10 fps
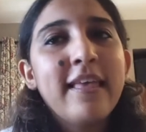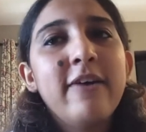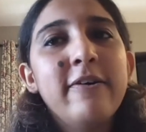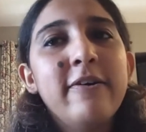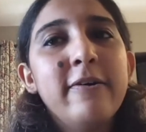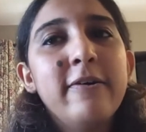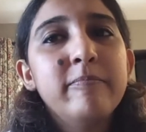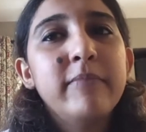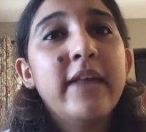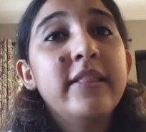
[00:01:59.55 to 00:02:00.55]

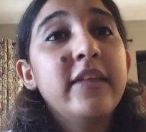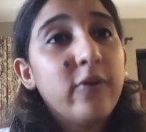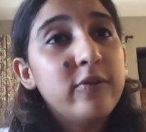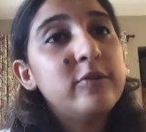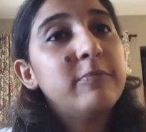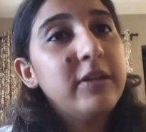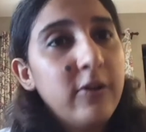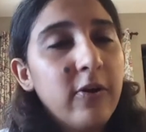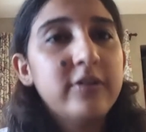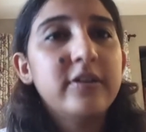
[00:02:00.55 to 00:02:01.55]
And they've also been
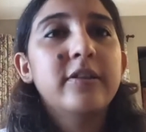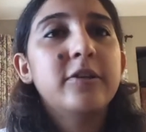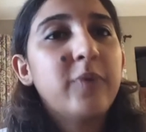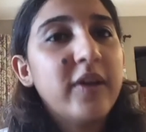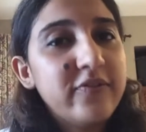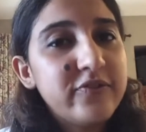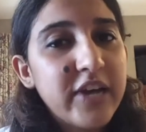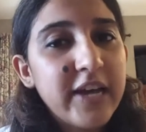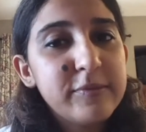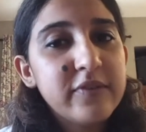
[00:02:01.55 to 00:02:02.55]
allotted, the 12 tribes of